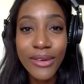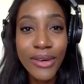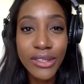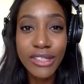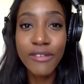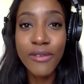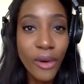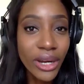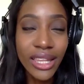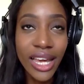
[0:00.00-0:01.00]
way, it was a
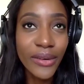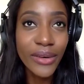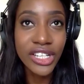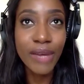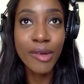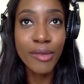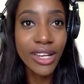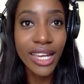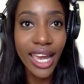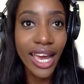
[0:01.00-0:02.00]
foreign language that people
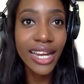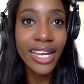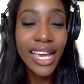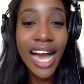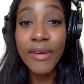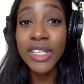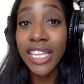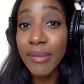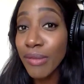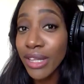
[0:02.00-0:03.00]
didn't get. I was
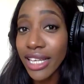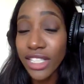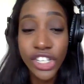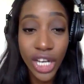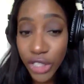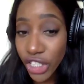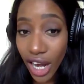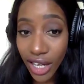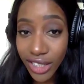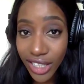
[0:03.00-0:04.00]
maybe less shell
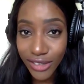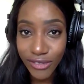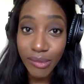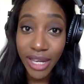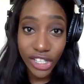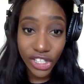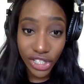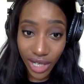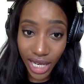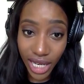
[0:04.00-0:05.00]
shocked because from
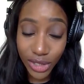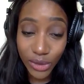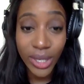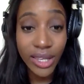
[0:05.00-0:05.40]
Nigeria to